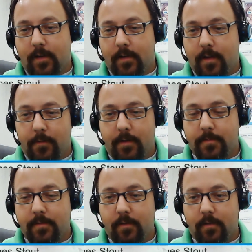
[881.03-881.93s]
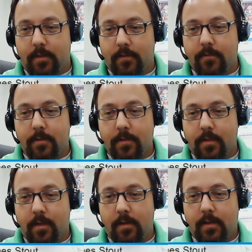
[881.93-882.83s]
I would absolutely agree with
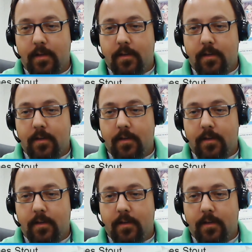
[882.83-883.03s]
that.